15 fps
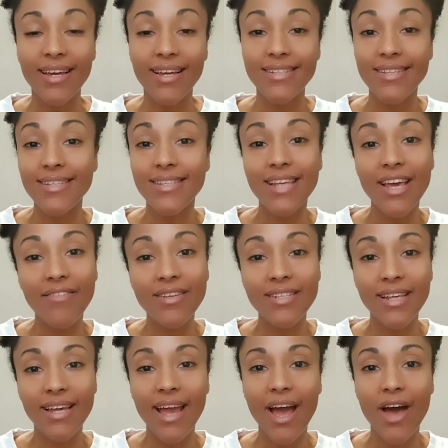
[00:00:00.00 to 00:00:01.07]
It's a savings
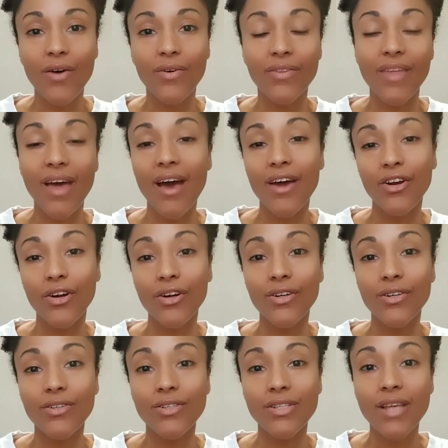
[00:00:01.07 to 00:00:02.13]
account that
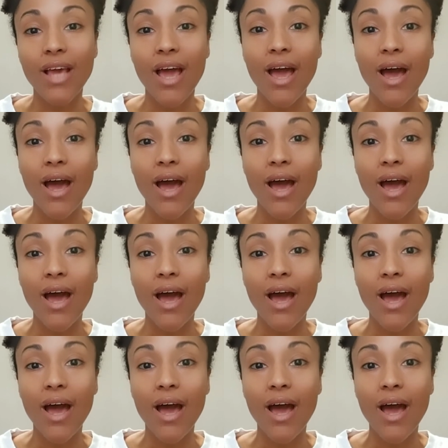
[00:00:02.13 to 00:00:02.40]
earns